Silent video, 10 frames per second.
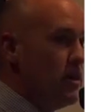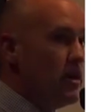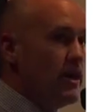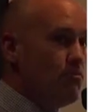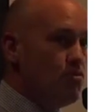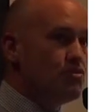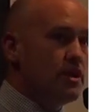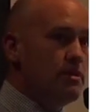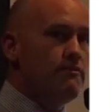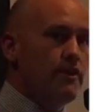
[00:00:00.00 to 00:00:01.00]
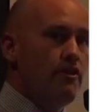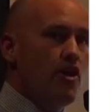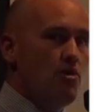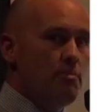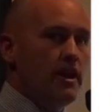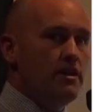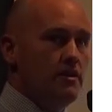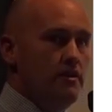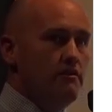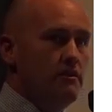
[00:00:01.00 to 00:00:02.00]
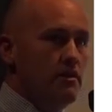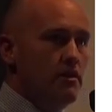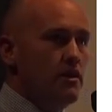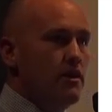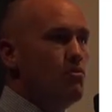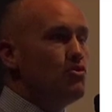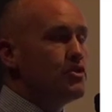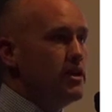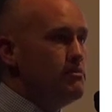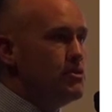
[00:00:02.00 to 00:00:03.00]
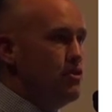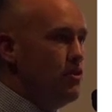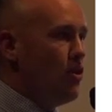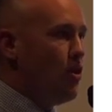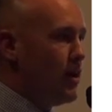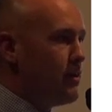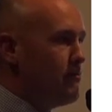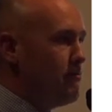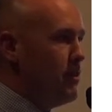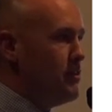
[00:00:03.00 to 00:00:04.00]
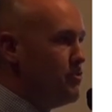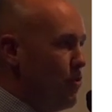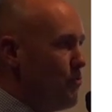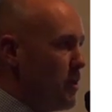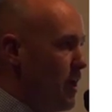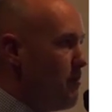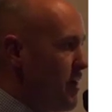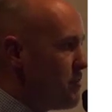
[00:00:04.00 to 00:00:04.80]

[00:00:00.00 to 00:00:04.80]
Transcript: It will seem very open-ended. It will seem to you like it's not really a math